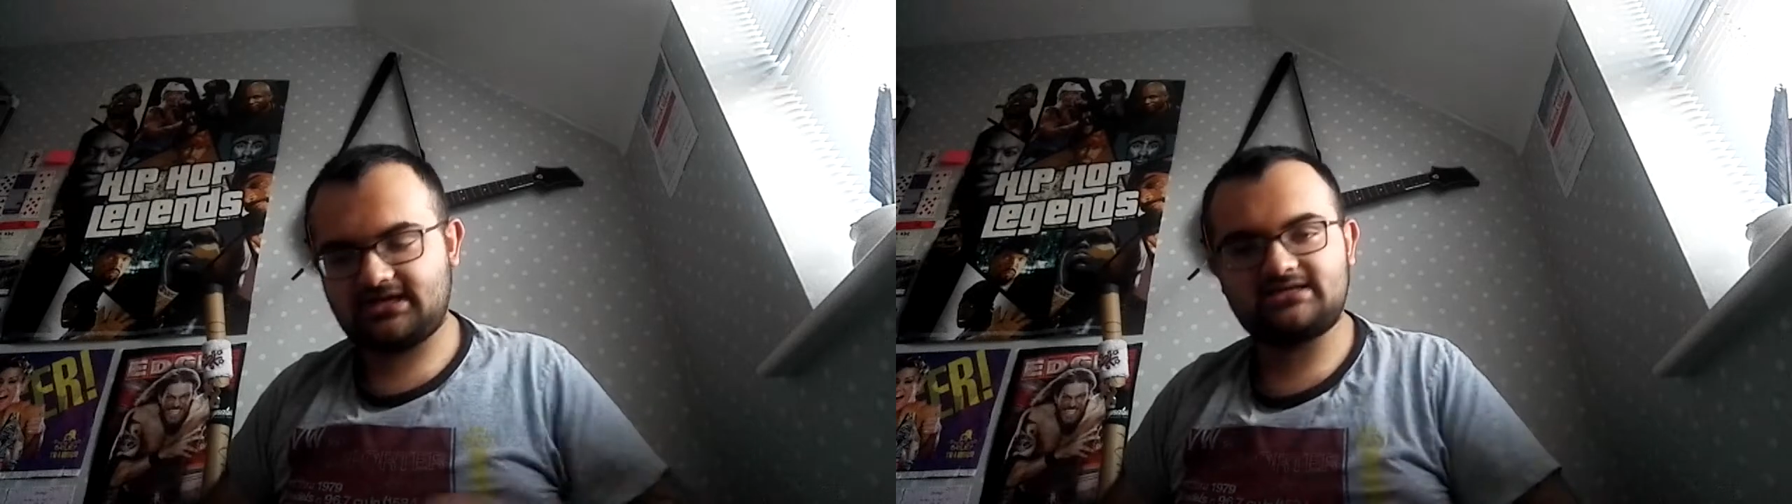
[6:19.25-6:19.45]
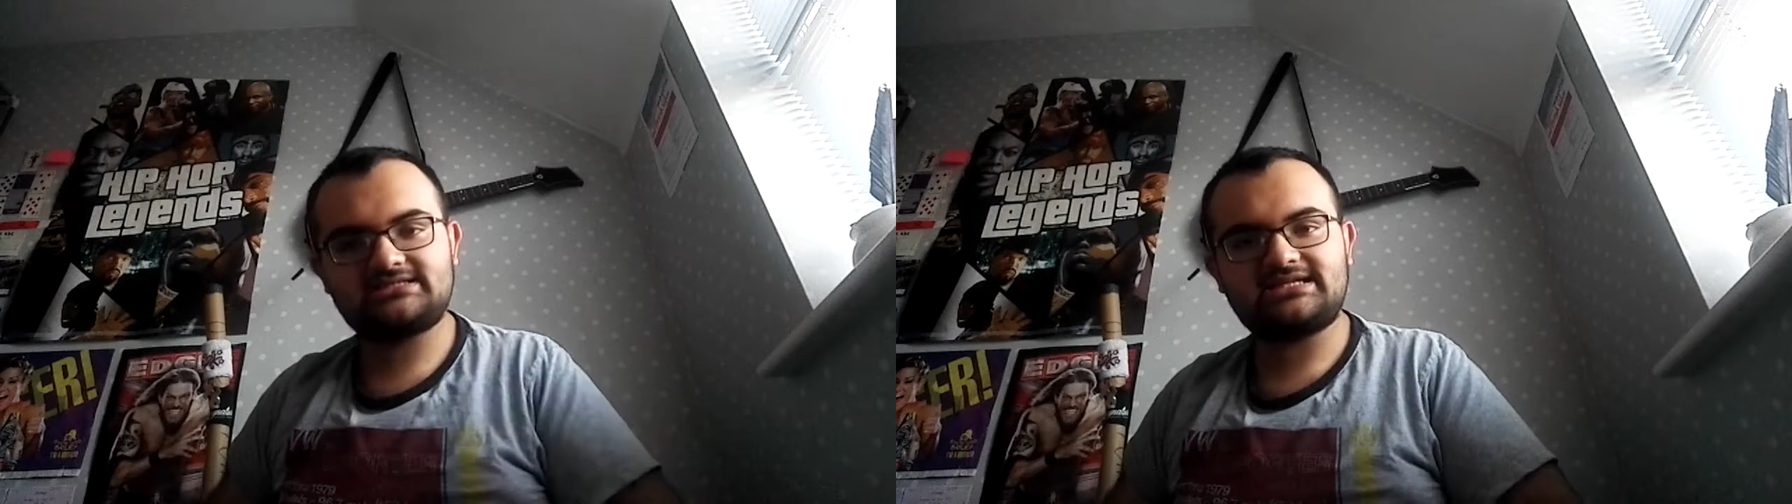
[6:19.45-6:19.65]

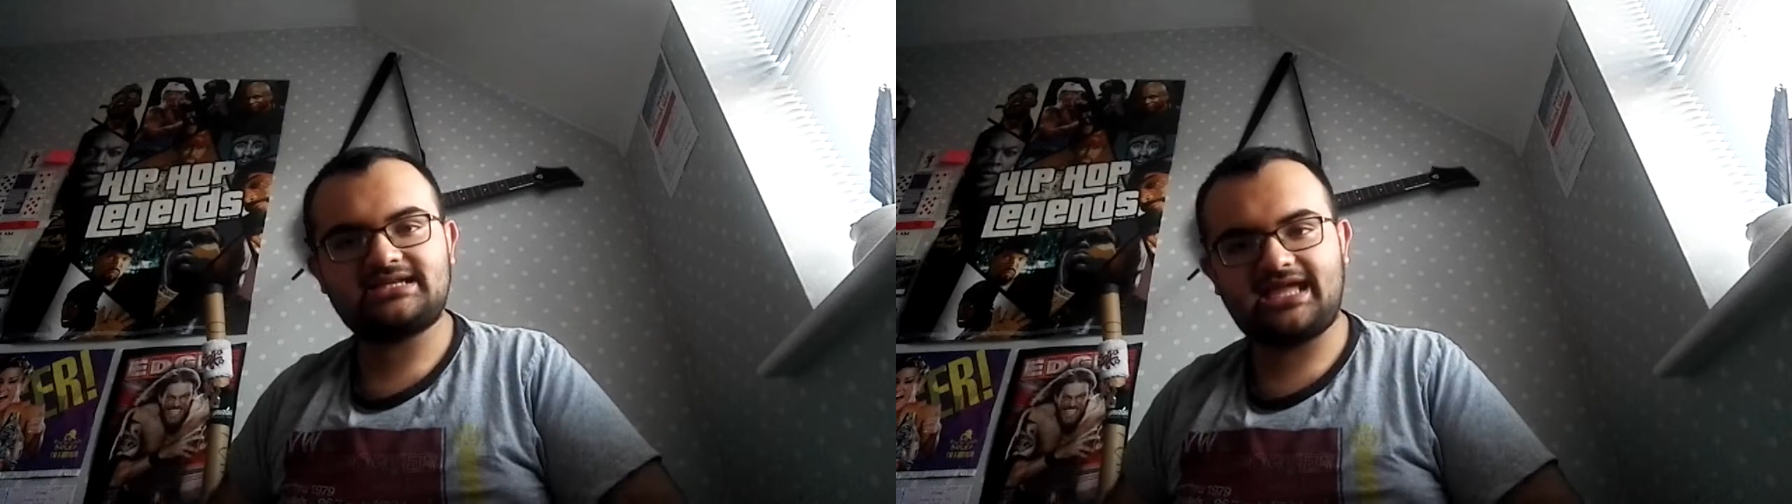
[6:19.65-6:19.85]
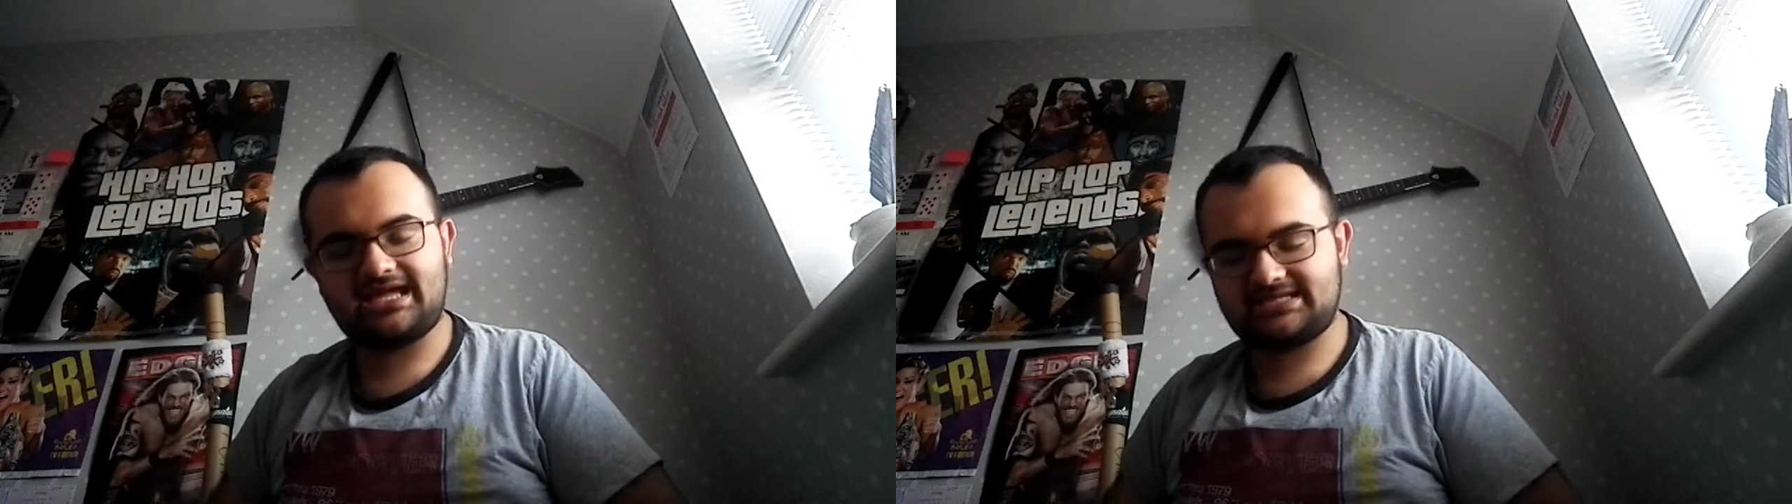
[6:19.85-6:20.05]

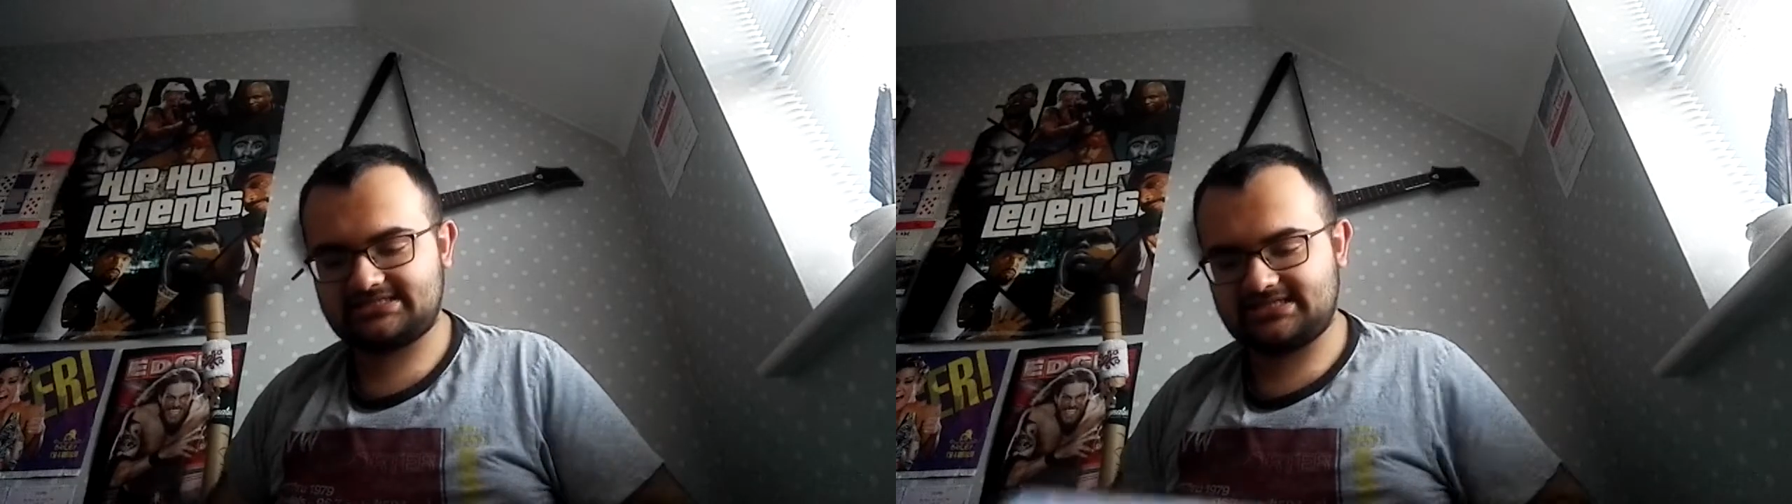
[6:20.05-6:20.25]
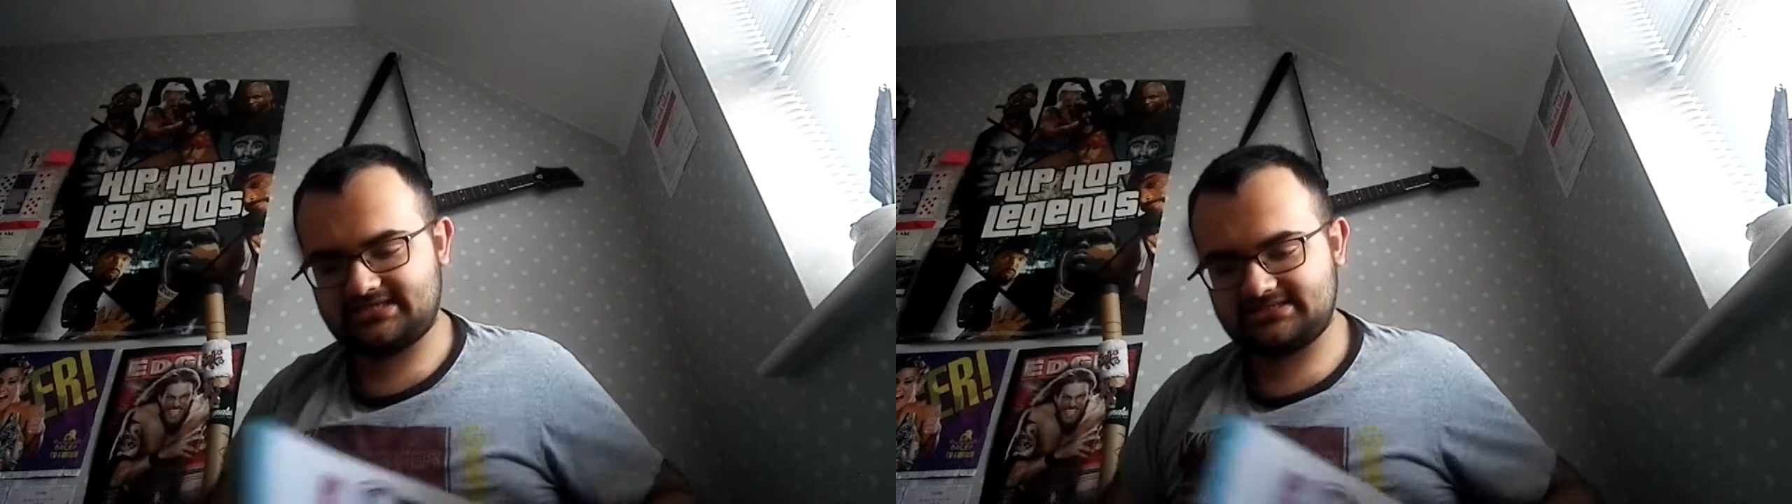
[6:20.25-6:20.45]
Understanding Air
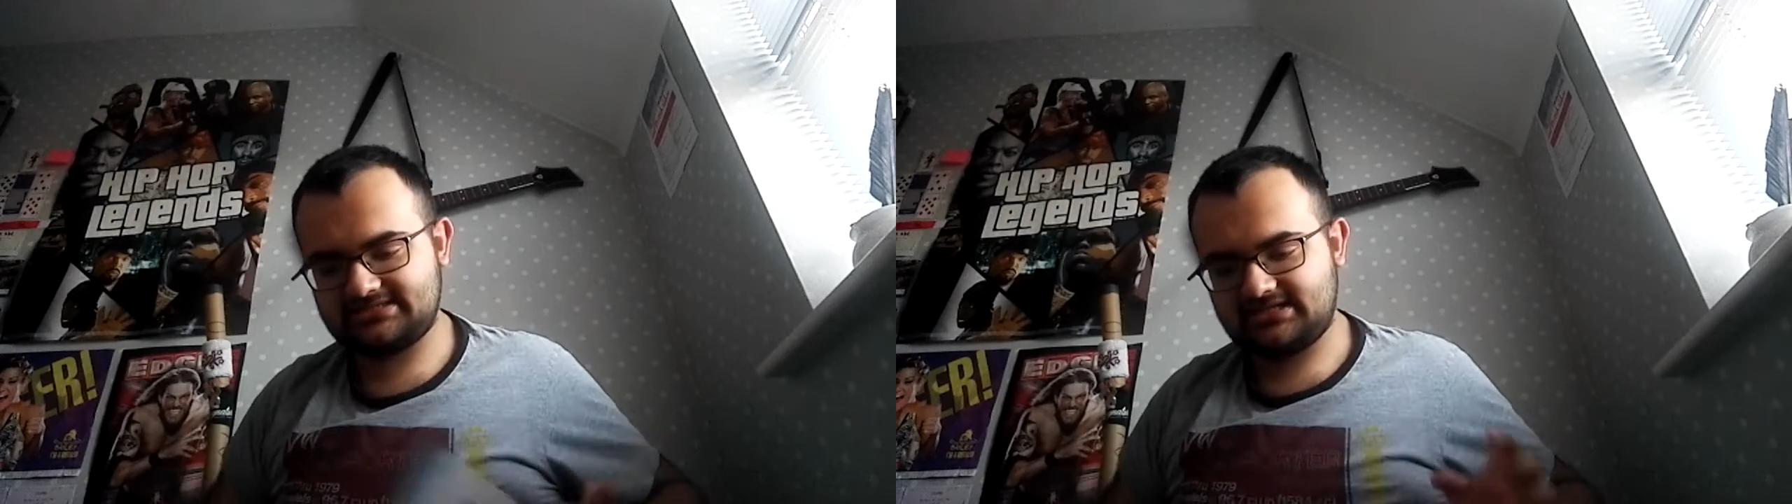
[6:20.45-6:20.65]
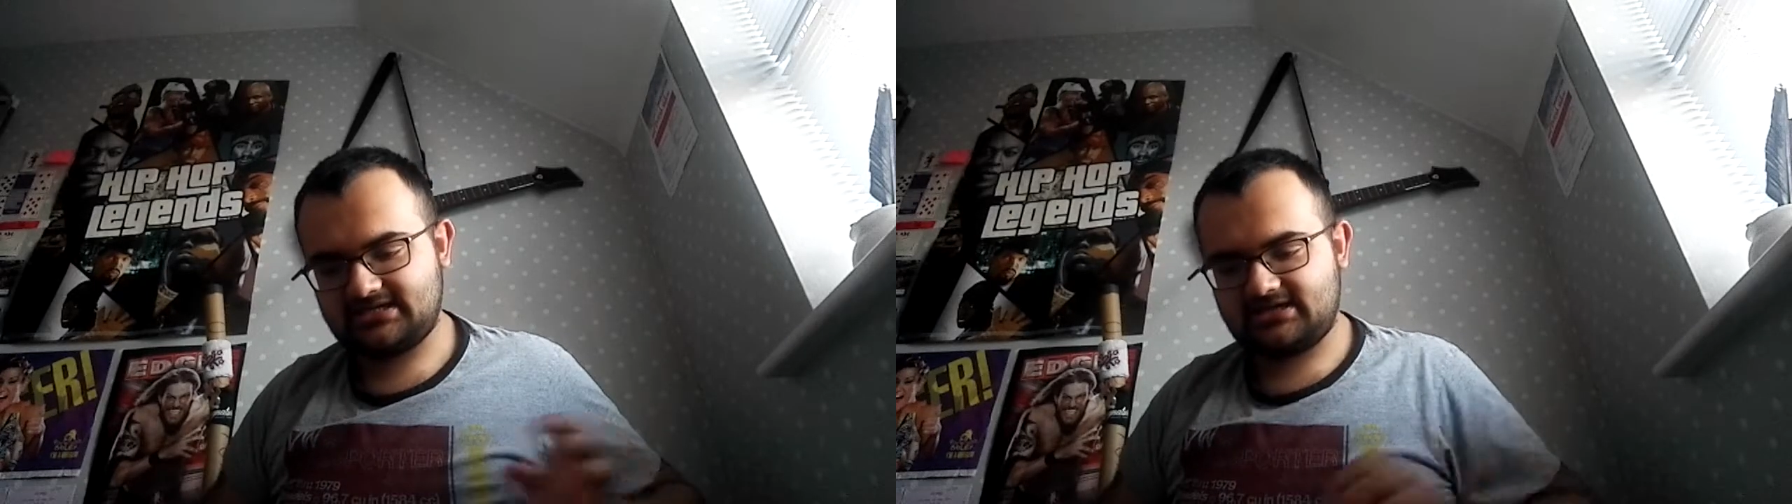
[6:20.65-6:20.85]
Signs,